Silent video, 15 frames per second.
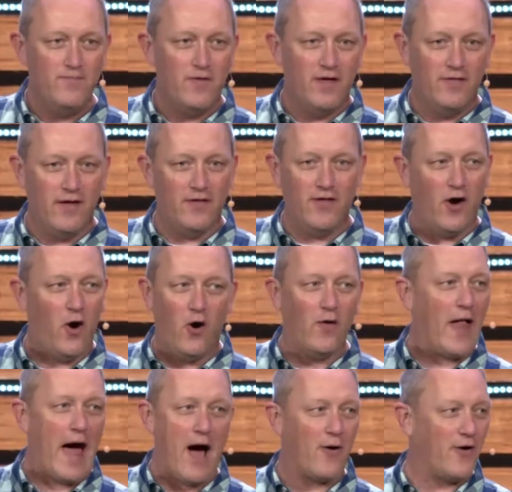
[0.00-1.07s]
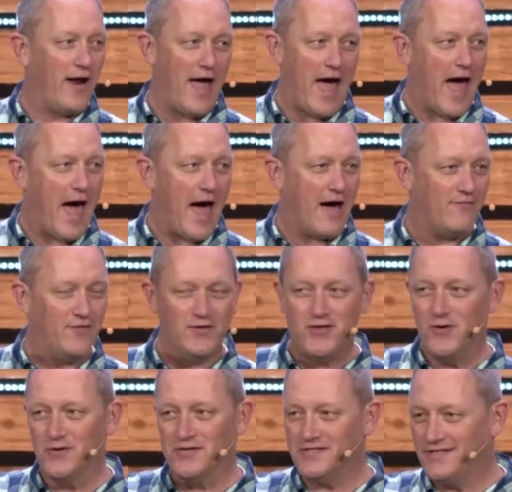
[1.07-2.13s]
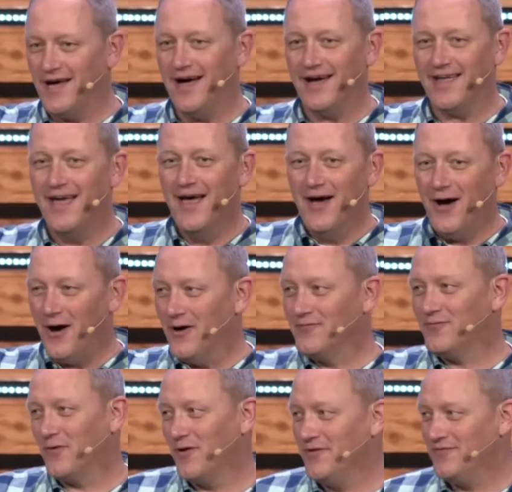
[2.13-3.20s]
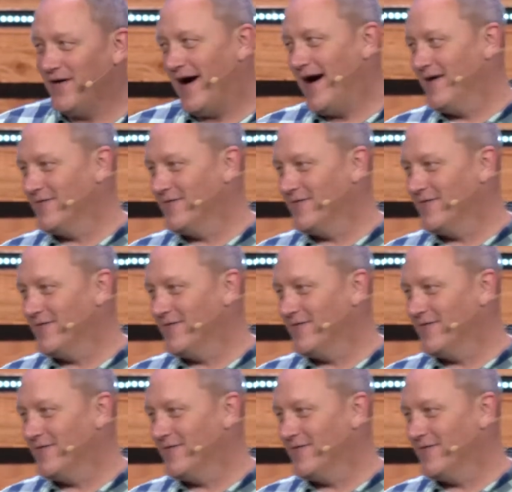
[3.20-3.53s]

the whole hour and a half that you were stuck on 45,